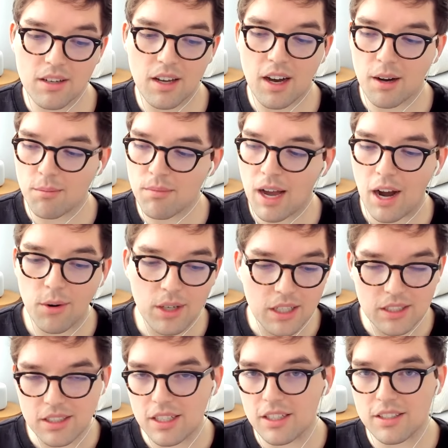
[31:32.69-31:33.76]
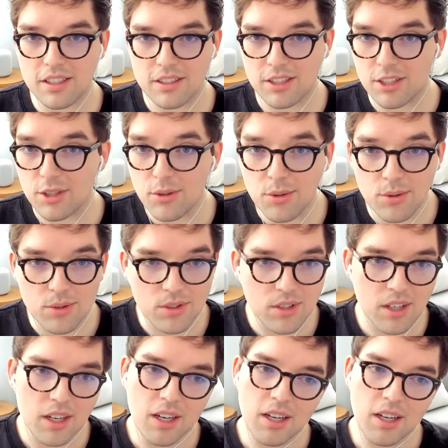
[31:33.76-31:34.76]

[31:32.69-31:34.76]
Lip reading: How easy is it to use?